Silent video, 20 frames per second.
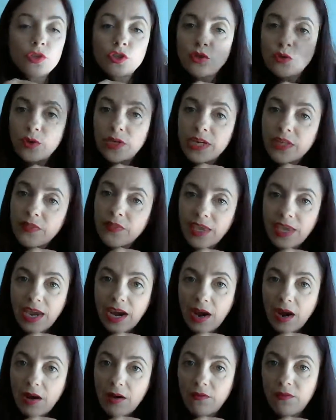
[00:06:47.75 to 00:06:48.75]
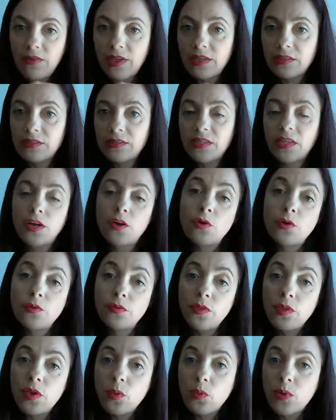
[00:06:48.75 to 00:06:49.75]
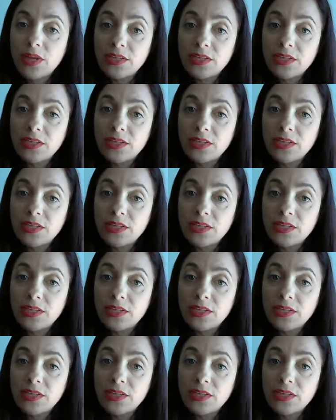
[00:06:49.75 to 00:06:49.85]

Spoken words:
are joining the caravans that are on their